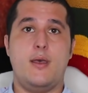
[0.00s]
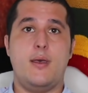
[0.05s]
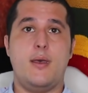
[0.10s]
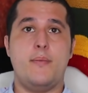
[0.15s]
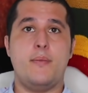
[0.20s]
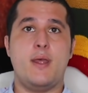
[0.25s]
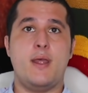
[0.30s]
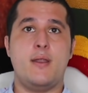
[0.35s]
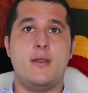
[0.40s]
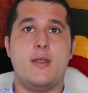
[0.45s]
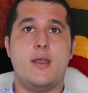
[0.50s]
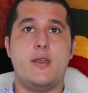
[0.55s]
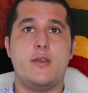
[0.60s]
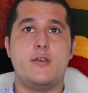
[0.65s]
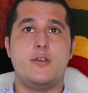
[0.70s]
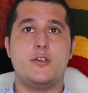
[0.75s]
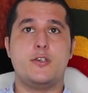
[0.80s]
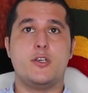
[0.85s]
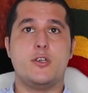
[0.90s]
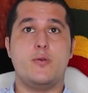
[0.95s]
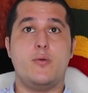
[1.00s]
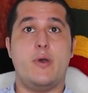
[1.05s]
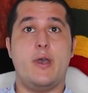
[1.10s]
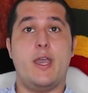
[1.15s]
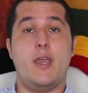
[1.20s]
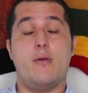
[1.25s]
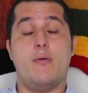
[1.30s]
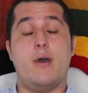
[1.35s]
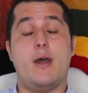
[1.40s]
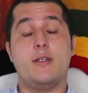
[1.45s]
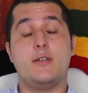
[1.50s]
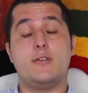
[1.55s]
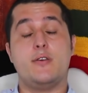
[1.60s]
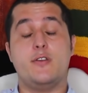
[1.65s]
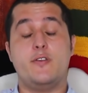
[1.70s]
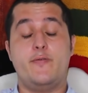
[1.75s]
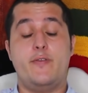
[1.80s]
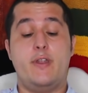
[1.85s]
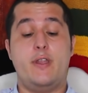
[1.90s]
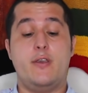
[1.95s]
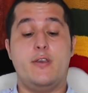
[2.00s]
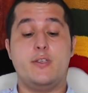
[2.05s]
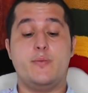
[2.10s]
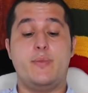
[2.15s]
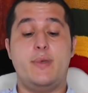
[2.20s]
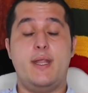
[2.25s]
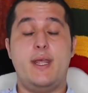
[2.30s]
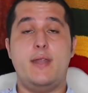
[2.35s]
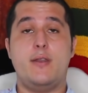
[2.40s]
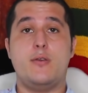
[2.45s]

I'm not entirely sure why I watch those videos, but I